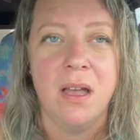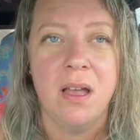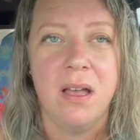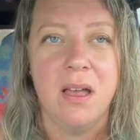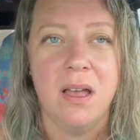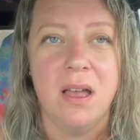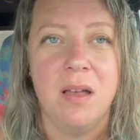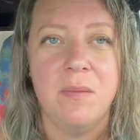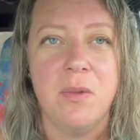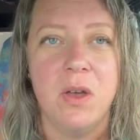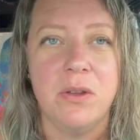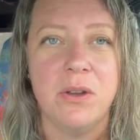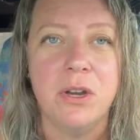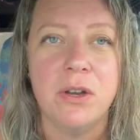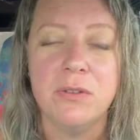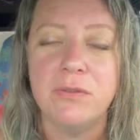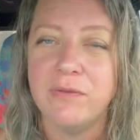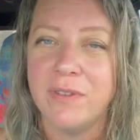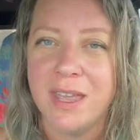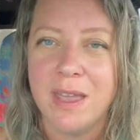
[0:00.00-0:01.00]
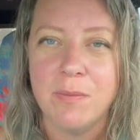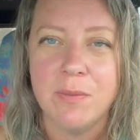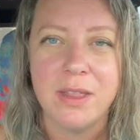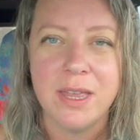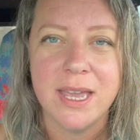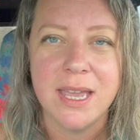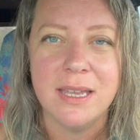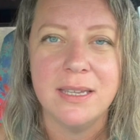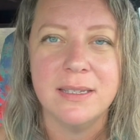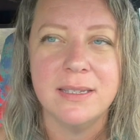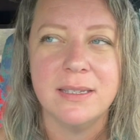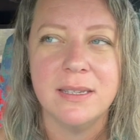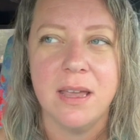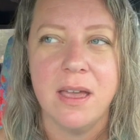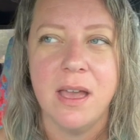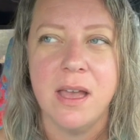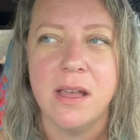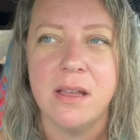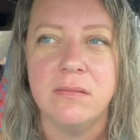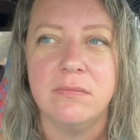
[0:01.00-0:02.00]
um, on her family's
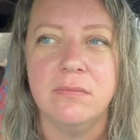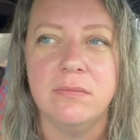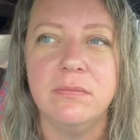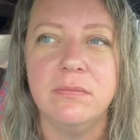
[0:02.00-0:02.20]
um,